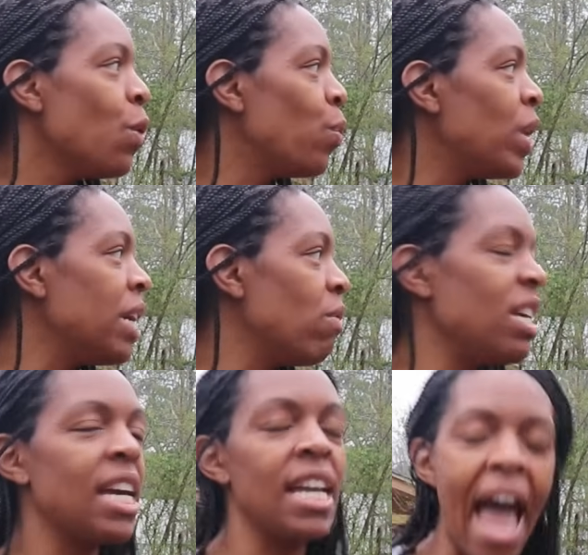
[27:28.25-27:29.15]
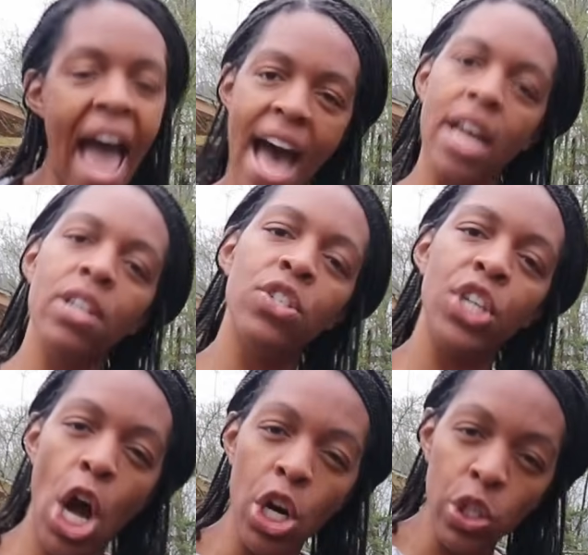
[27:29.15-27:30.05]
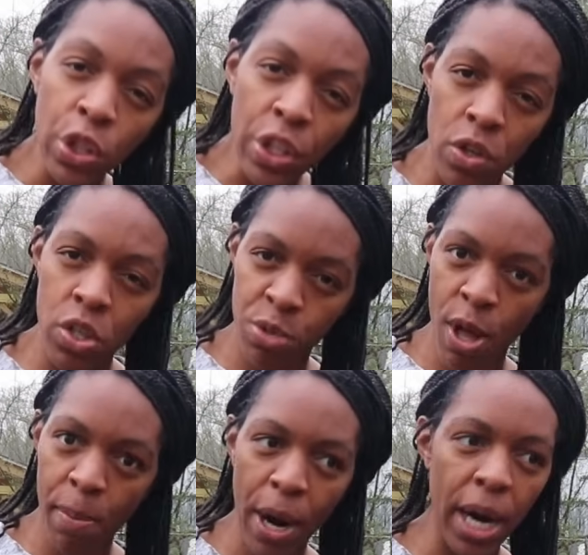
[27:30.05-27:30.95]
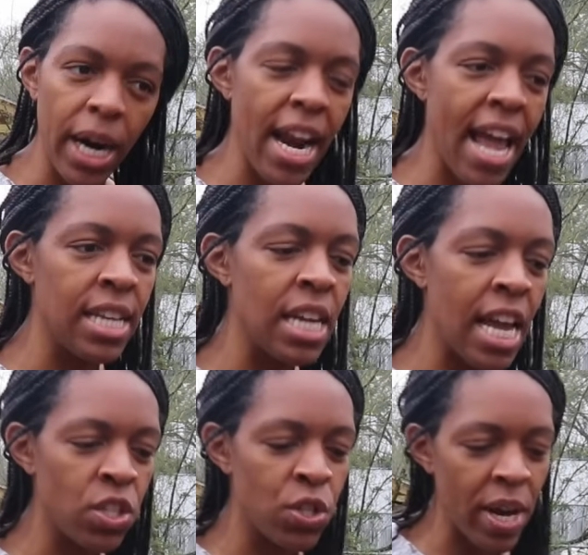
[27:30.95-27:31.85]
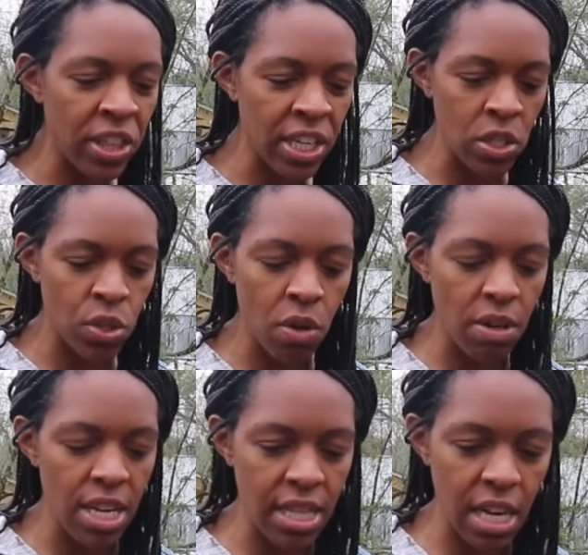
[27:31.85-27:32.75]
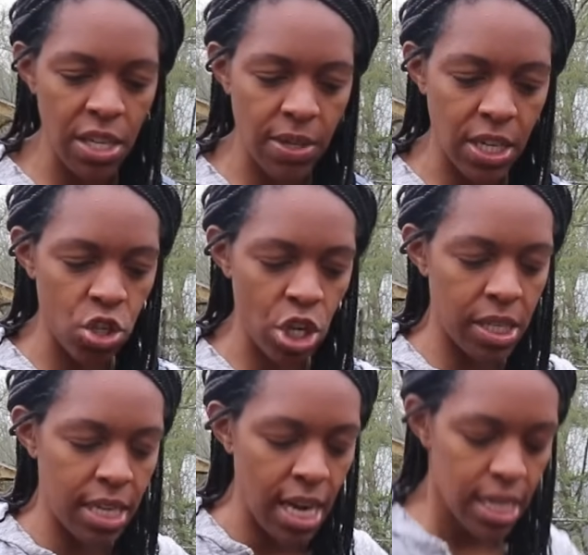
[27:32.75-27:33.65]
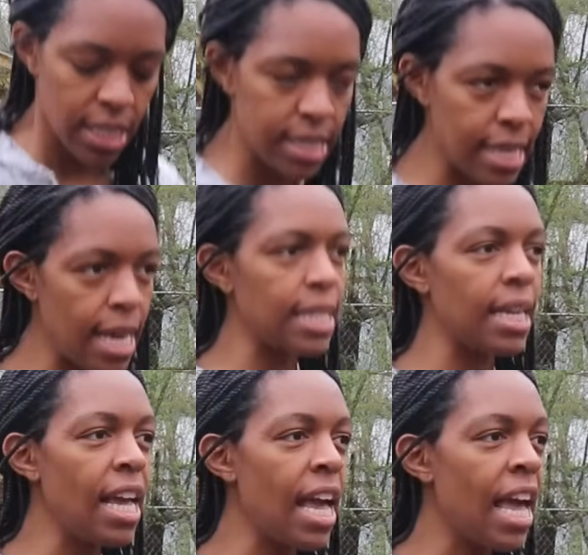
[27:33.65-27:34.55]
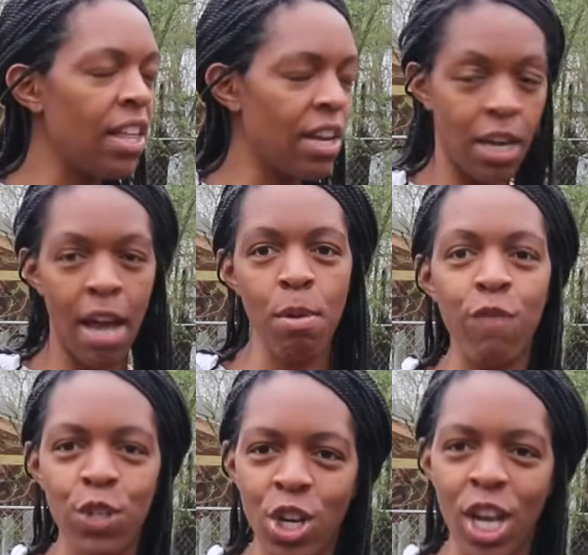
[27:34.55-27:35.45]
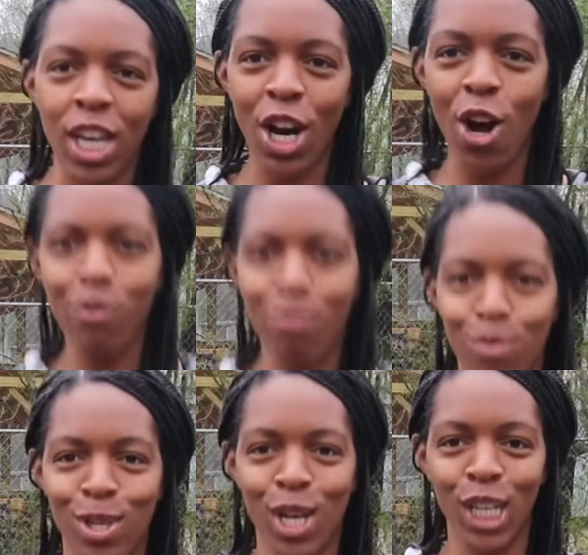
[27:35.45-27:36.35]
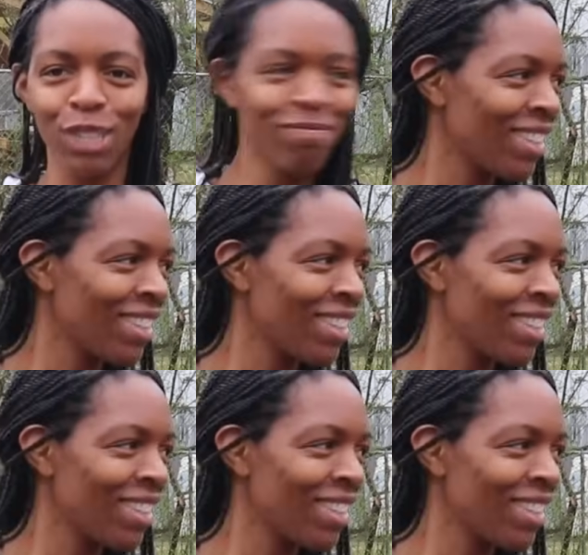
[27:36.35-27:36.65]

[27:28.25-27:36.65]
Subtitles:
We can add our little small part. And so I think it's so neat that you can just sit, I'm envisioning, sitting